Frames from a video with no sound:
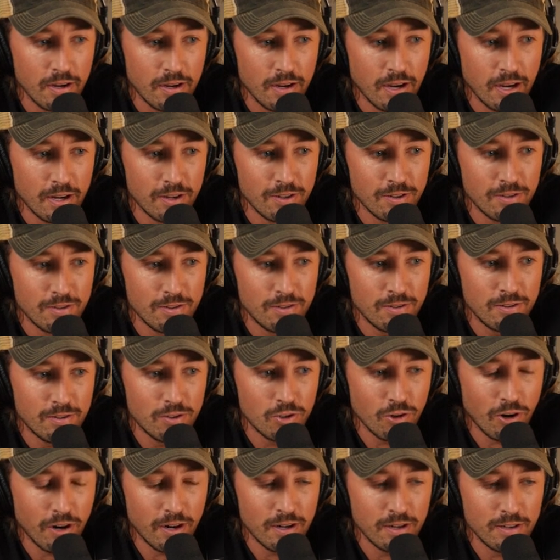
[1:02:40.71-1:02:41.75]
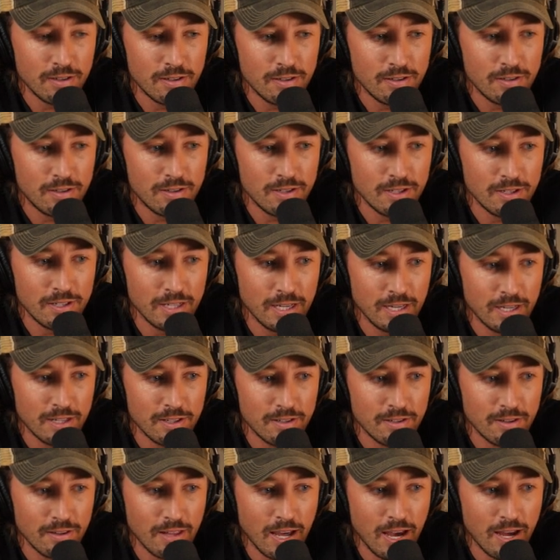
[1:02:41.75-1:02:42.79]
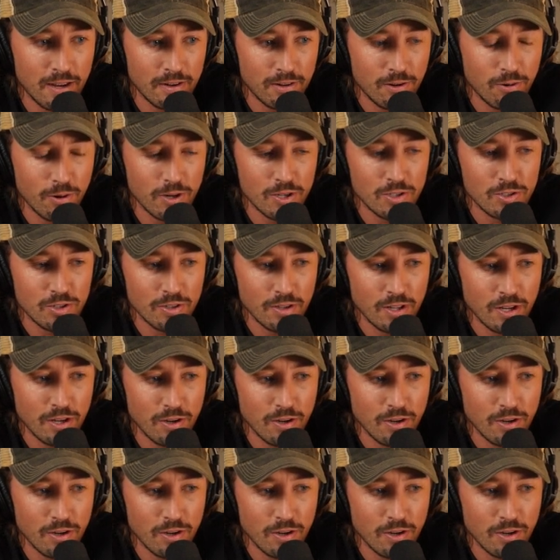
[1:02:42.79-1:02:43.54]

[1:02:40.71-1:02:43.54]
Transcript: and trying to, to dig into that question that